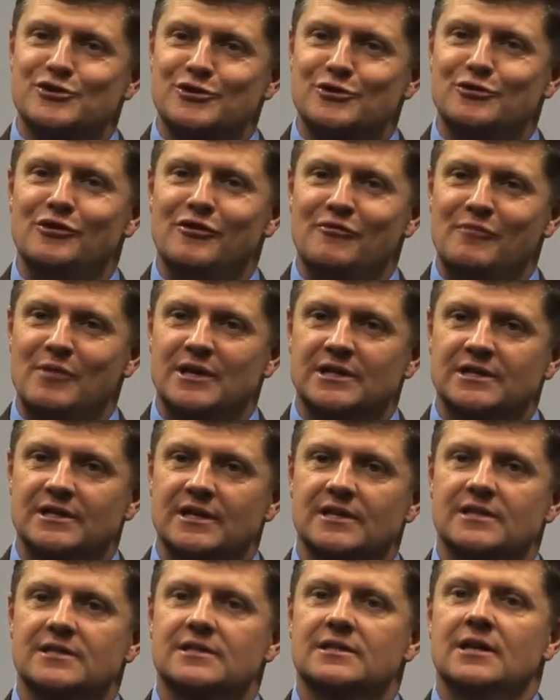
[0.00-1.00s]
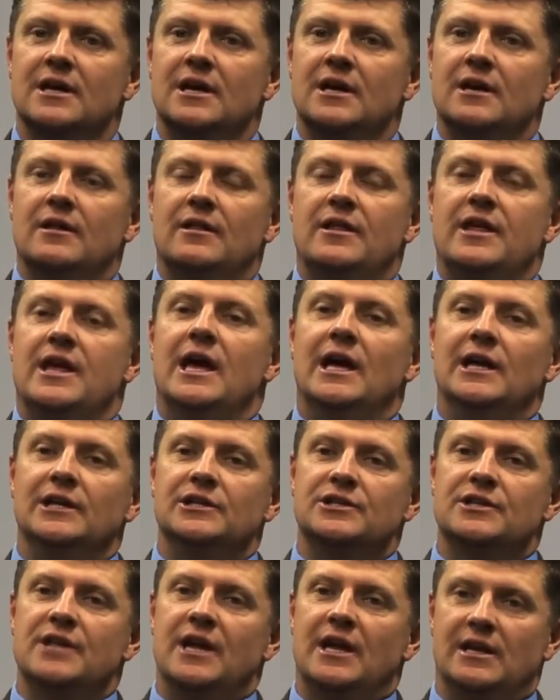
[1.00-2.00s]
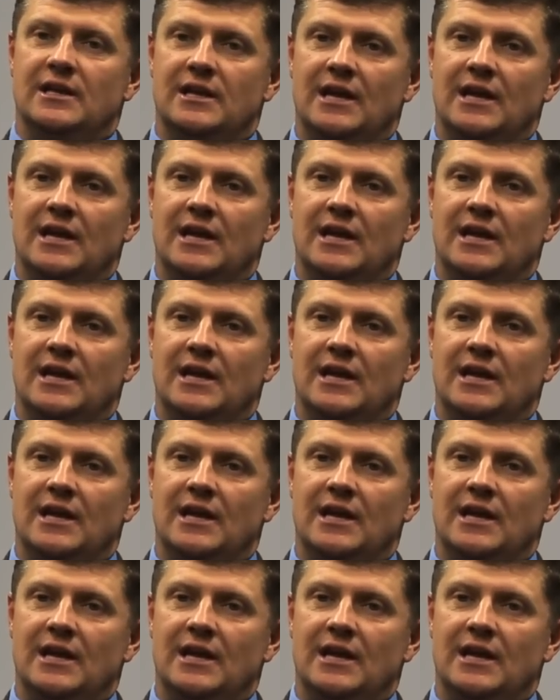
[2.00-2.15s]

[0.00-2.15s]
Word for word: the School of Business the edge they